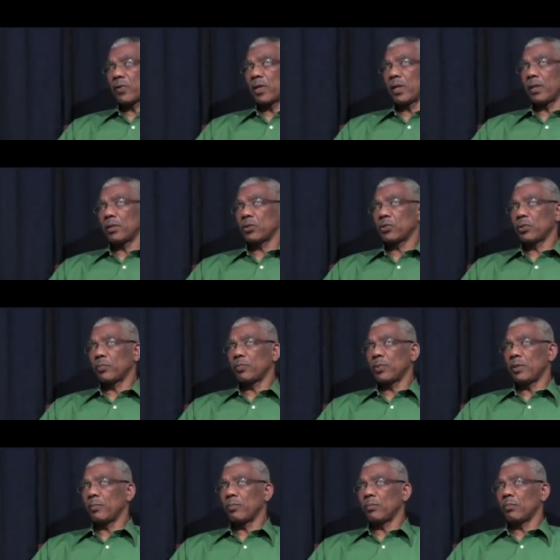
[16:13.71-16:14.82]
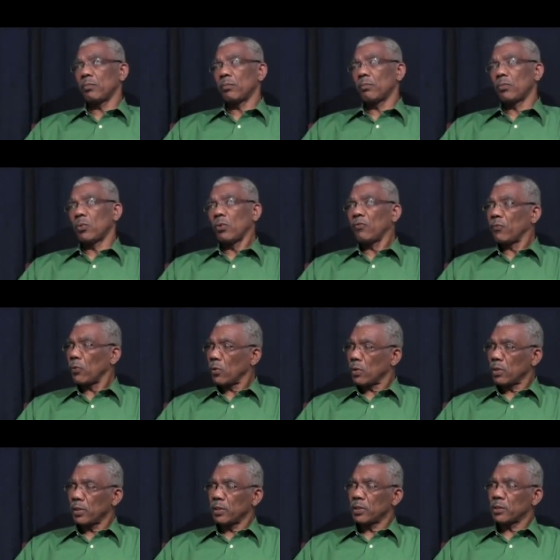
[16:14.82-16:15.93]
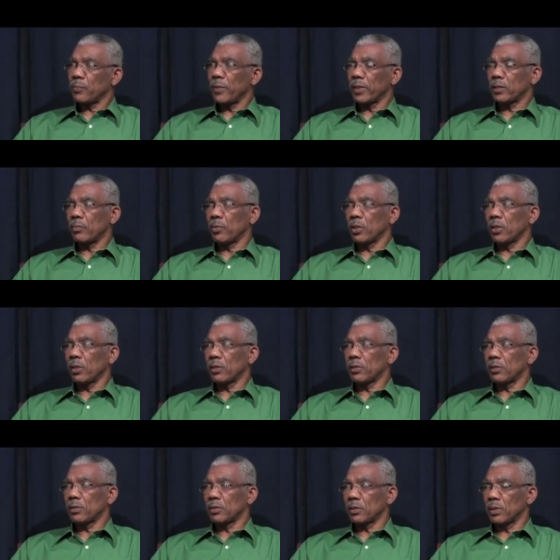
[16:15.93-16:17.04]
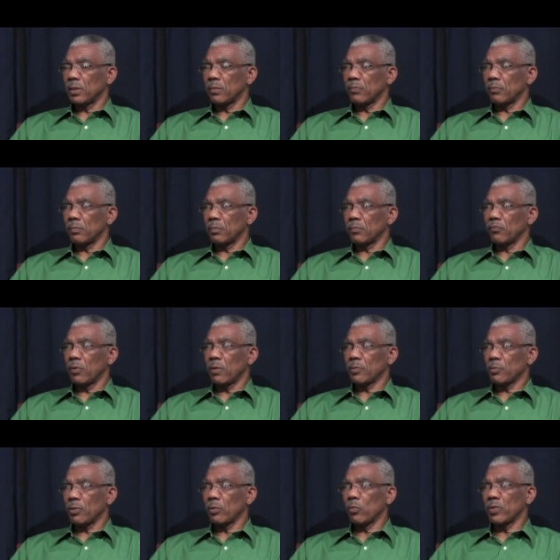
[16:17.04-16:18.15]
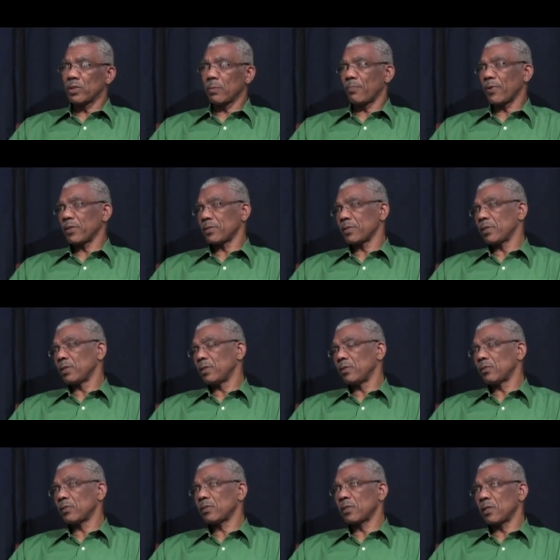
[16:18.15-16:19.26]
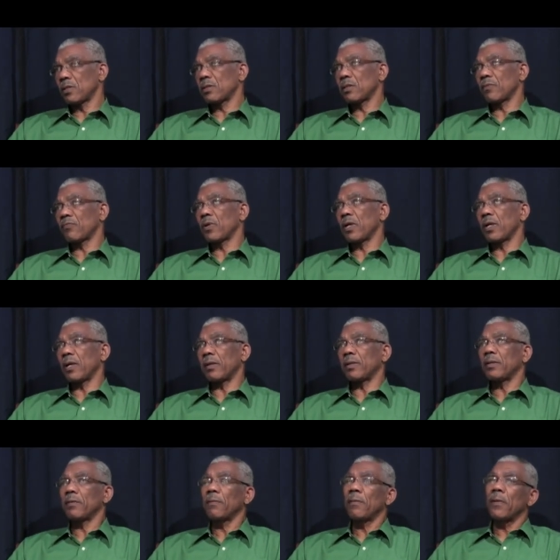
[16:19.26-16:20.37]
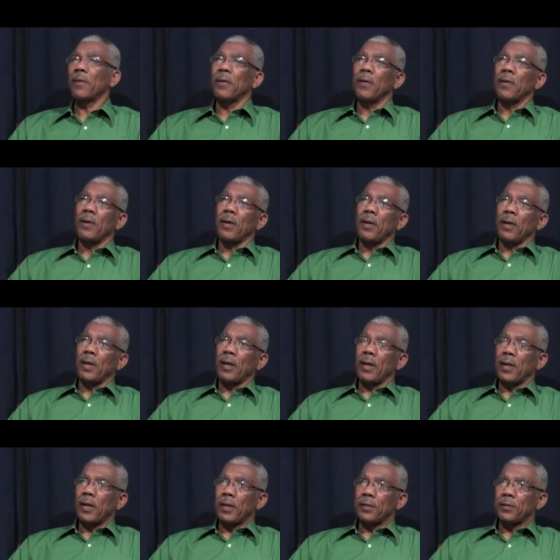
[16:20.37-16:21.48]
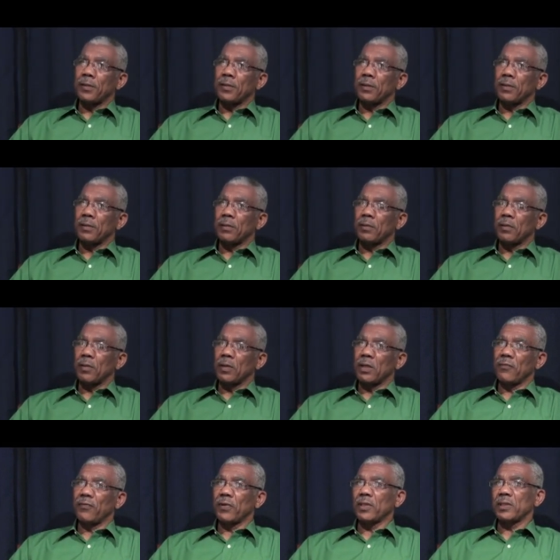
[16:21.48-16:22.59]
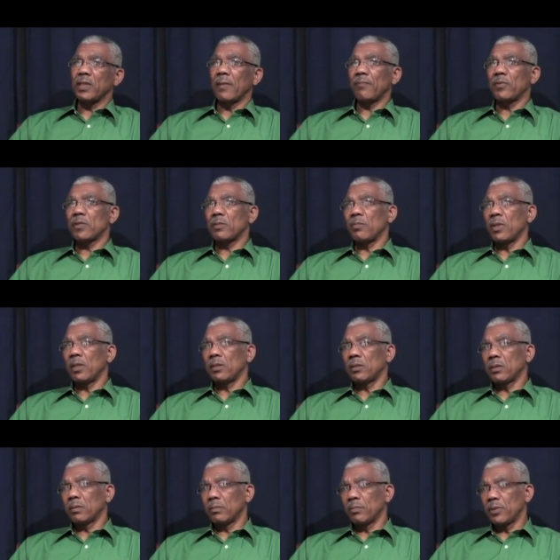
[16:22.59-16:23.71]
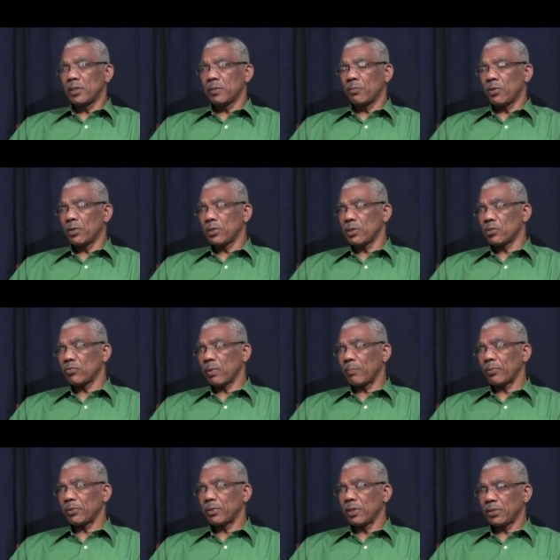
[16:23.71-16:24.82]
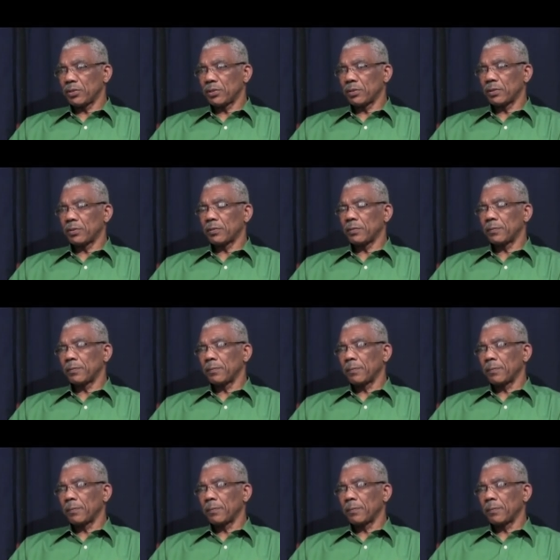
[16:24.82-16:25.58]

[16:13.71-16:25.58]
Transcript: of Guyana should be more vocal in this matter because um, Forbes Burnham was a president, he's a citizen of Guyana, and if an attempt is made to besmirch his reputation,